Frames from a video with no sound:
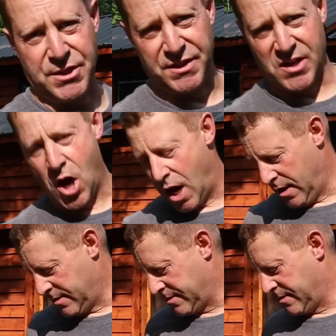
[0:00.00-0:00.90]
you saw,
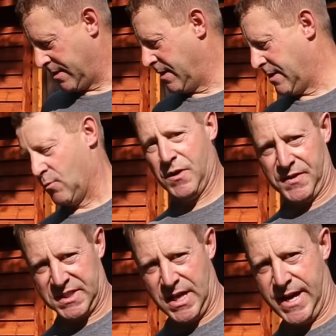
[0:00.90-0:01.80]
with
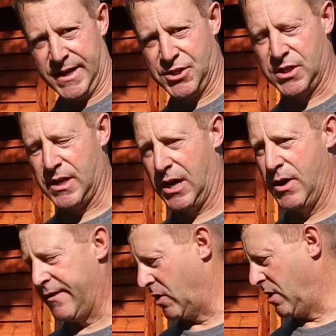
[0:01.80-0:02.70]
the sledge.
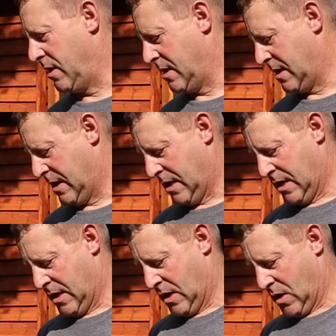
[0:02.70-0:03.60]
However,
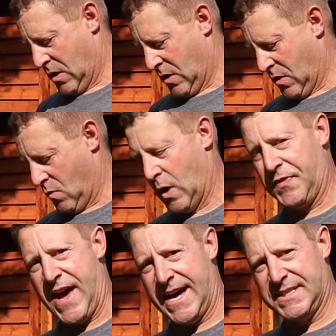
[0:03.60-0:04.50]

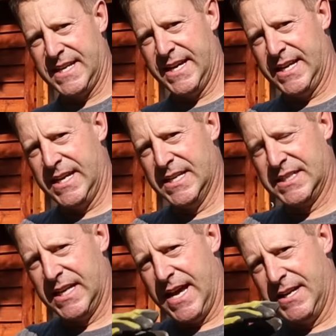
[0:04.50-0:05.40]
what that did
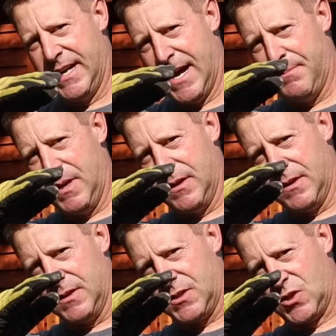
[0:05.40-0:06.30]
is it ended up
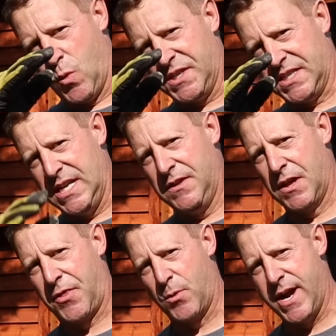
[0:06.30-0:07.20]
twisting
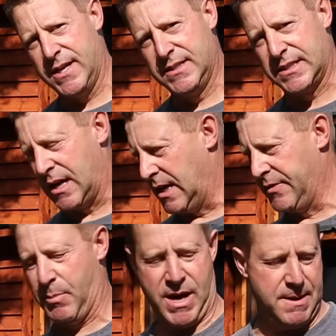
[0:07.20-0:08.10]
the threads on
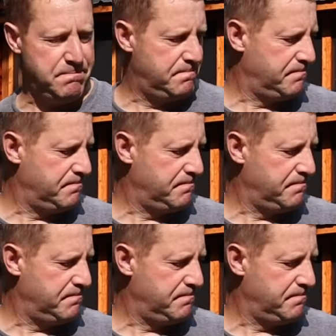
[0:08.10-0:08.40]
the pipe.